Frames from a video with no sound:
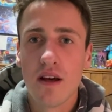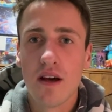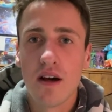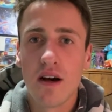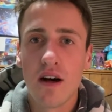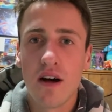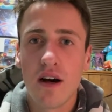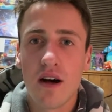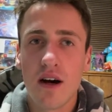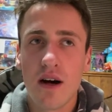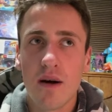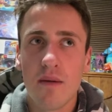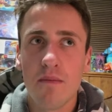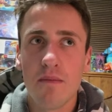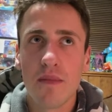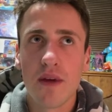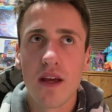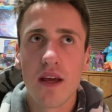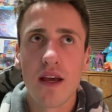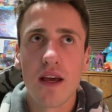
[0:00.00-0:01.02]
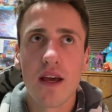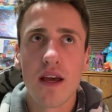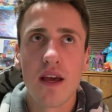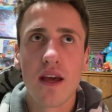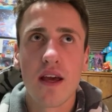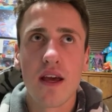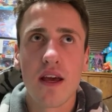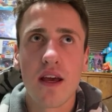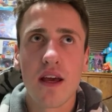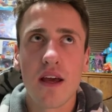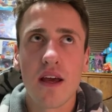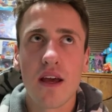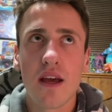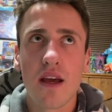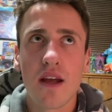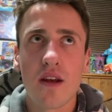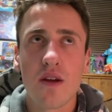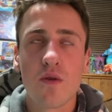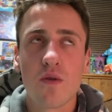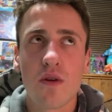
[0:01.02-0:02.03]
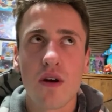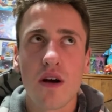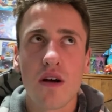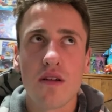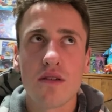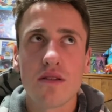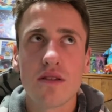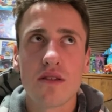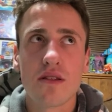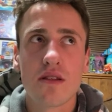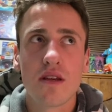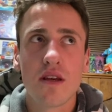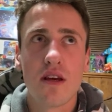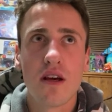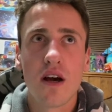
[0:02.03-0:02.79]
Um, and who else?